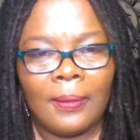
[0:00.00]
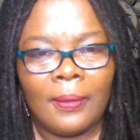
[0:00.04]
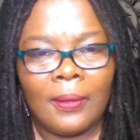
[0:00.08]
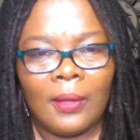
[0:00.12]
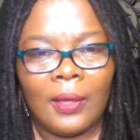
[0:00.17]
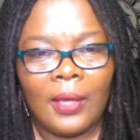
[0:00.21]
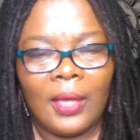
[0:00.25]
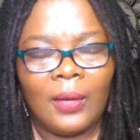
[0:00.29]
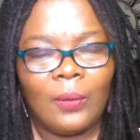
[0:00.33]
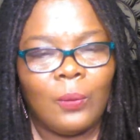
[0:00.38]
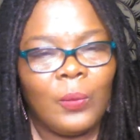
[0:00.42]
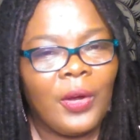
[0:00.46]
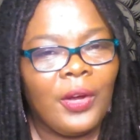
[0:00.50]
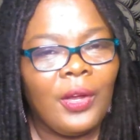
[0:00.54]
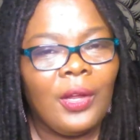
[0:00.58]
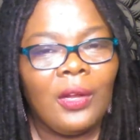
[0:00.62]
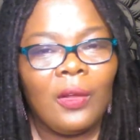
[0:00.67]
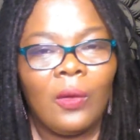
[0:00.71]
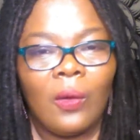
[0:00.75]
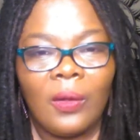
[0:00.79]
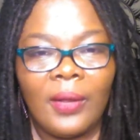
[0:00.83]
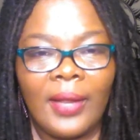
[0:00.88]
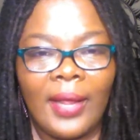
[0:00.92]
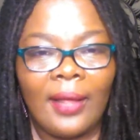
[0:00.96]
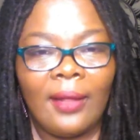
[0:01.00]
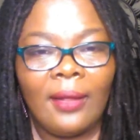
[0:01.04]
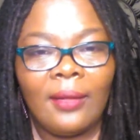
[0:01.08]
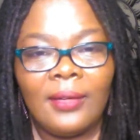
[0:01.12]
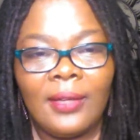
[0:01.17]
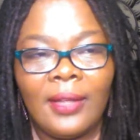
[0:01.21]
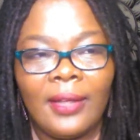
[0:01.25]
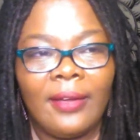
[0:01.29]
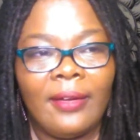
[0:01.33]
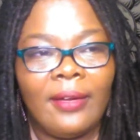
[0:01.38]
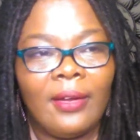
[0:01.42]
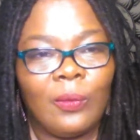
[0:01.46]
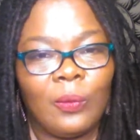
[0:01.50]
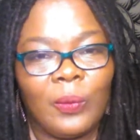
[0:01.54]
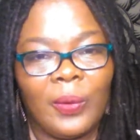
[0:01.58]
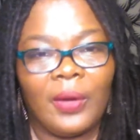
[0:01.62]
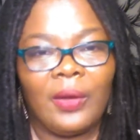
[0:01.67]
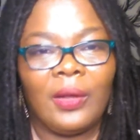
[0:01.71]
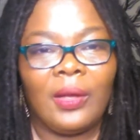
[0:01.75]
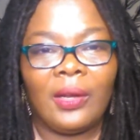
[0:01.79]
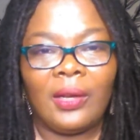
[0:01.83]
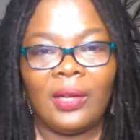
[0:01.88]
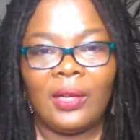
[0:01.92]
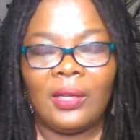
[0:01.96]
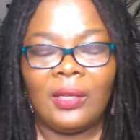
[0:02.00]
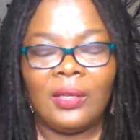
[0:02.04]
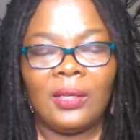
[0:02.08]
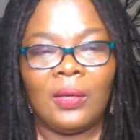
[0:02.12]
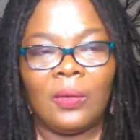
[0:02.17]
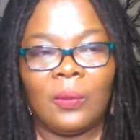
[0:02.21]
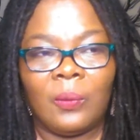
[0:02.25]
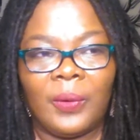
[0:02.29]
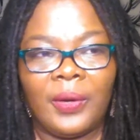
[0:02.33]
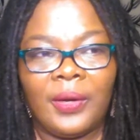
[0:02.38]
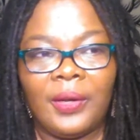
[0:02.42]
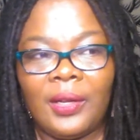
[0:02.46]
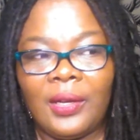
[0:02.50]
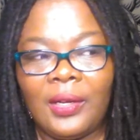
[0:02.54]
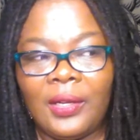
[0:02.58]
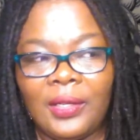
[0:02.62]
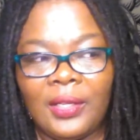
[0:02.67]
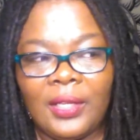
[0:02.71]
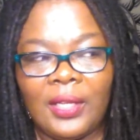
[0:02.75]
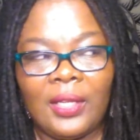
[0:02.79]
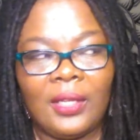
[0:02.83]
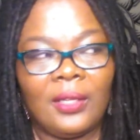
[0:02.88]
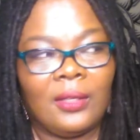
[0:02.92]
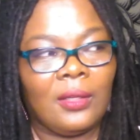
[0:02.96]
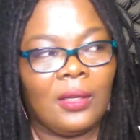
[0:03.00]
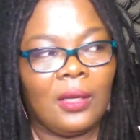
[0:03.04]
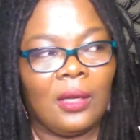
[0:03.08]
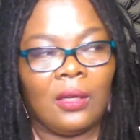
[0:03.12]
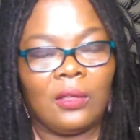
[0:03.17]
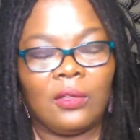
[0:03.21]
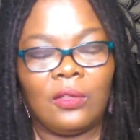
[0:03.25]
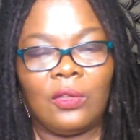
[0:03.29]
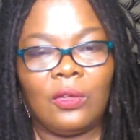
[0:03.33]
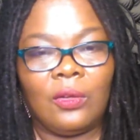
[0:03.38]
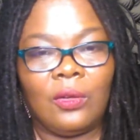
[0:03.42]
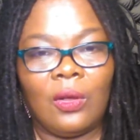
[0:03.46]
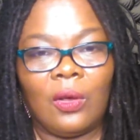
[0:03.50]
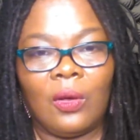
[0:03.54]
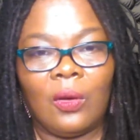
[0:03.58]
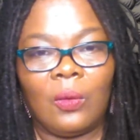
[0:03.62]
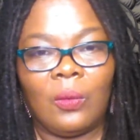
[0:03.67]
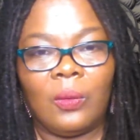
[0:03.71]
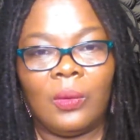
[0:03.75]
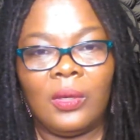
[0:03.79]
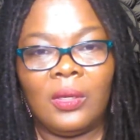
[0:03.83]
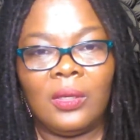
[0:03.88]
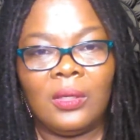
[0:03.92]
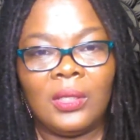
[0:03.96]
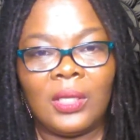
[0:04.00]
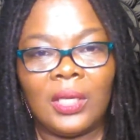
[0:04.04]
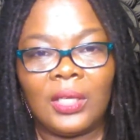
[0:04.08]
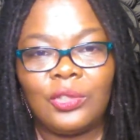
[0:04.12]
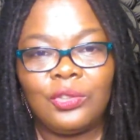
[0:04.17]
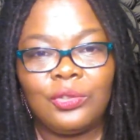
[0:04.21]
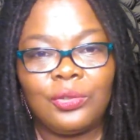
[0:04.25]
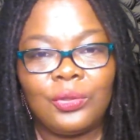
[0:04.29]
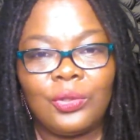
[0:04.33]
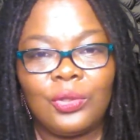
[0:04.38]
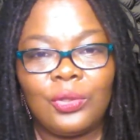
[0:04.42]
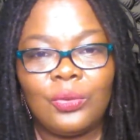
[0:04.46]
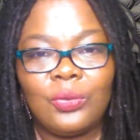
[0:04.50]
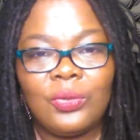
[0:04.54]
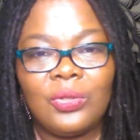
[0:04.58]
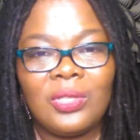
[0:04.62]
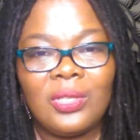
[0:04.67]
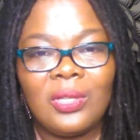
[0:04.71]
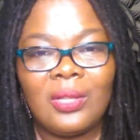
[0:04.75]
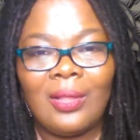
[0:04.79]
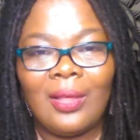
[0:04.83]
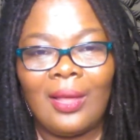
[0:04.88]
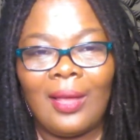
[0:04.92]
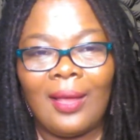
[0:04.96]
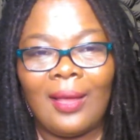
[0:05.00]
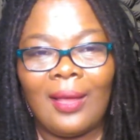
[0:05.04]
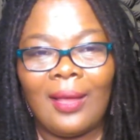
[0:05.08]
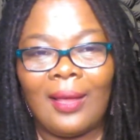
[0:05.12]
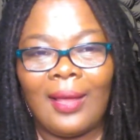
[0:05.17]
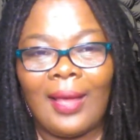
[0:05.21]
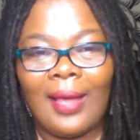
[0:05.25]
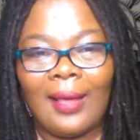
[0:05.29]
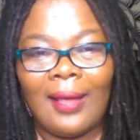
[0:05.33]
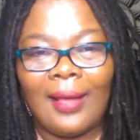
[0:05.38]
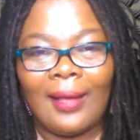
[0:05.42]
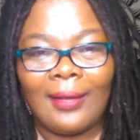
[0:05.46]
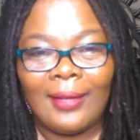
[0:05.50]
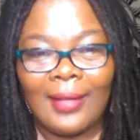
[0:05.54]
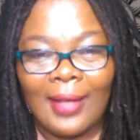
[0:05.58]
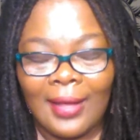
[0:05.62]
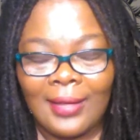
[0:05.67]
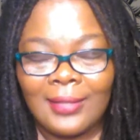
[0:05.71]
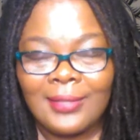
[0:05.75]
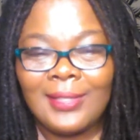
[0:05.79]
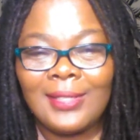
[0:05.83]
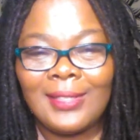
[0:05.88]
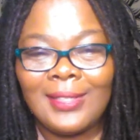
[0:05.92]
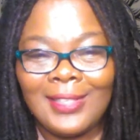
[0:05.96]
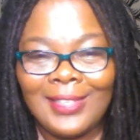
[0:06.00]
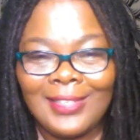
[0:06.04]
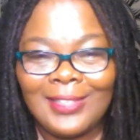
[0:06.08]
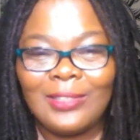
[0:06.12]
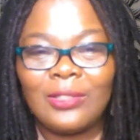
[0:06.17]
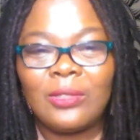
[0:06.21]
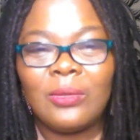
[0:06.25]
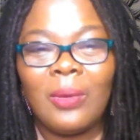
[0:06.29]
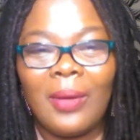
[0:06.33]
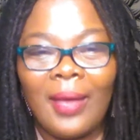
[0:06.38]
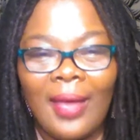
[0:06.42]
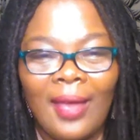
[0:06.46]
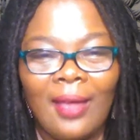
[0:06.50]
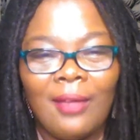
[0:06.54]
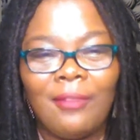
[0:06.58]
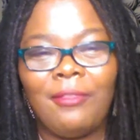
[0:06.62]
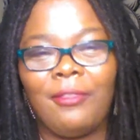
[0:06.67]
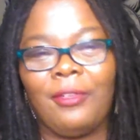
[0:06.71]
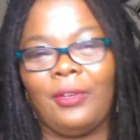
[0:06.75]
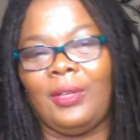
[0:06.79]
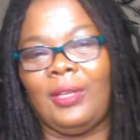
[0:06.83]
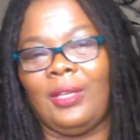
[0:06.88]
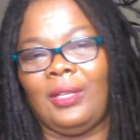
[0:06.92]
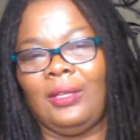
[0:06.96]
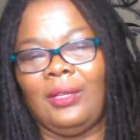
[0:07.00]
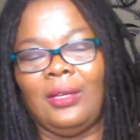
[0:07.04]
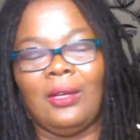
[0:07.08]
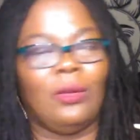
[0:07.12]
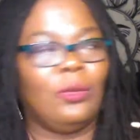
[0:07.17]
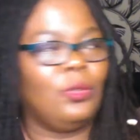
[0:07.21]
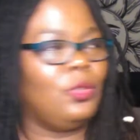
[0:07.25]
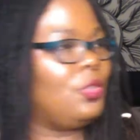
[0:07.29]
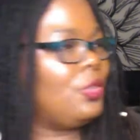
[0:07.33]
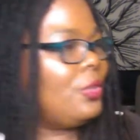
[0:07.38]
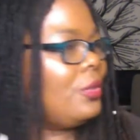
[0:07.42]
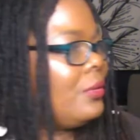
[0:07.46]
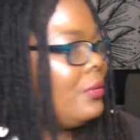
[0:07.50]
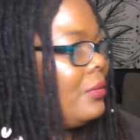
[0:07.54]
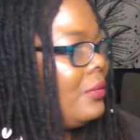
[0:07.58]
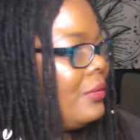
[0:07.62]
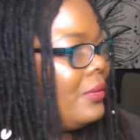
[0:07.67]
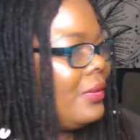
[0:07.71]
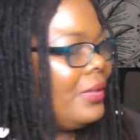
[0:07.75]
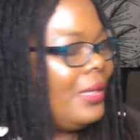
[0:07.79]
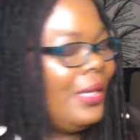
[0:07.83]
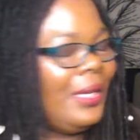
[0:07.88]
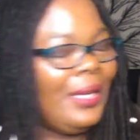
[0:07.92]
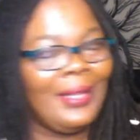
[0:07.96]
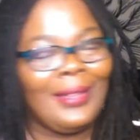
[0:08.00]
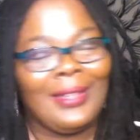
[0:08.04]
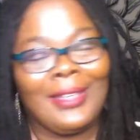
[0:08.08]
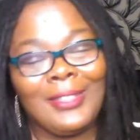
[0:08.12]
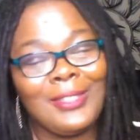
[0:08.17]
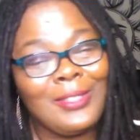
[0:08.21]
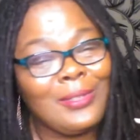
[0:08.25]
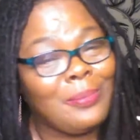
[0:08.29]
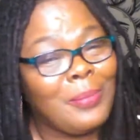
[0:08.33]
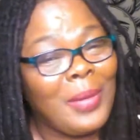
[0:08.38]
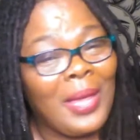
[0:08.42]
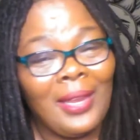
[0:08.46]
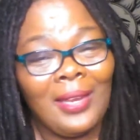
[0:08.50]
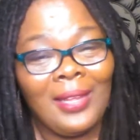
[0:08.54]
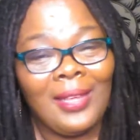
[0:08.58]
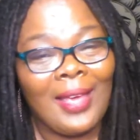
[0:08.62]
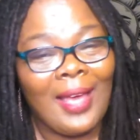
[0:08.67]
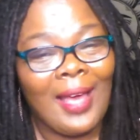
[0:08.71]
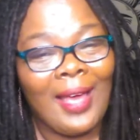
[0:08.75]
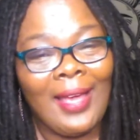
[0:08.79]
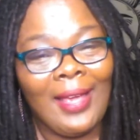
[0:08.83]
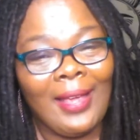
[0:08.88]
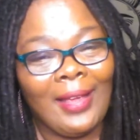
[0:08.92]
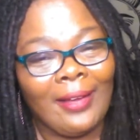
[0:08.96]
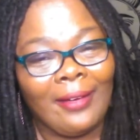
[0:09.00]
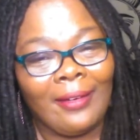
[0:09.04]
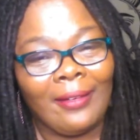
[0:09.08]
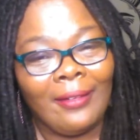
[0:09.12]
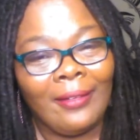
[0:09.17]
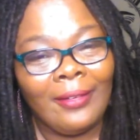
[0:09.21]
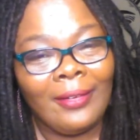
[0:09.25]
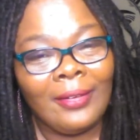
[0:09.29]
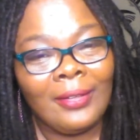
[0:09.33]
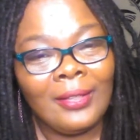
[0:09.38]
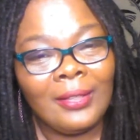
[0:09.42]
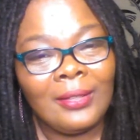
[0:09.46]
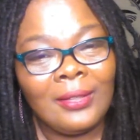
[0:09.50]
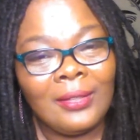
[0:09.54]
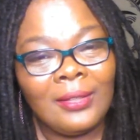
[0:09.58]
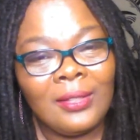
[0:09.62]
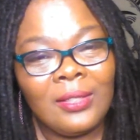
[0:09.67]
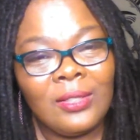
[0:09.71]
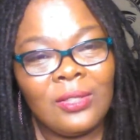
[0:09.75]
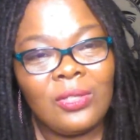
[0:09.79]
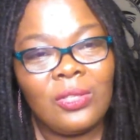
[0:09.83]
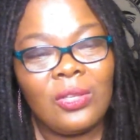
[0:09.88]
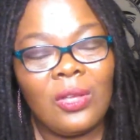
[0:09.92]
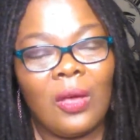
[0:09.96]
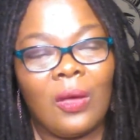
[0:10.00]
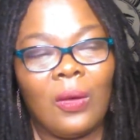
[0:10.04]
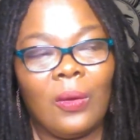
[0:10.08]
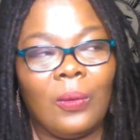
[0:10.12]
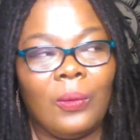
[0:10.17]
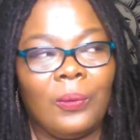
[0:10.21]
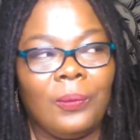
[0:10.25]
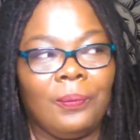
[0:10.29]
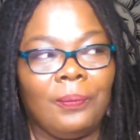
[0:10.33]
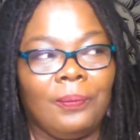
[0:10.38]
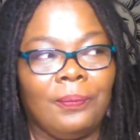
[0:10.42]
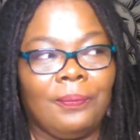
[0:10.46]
And we're going to go down there and we're going to get, introduced to the continental African culture. And there's many out here. So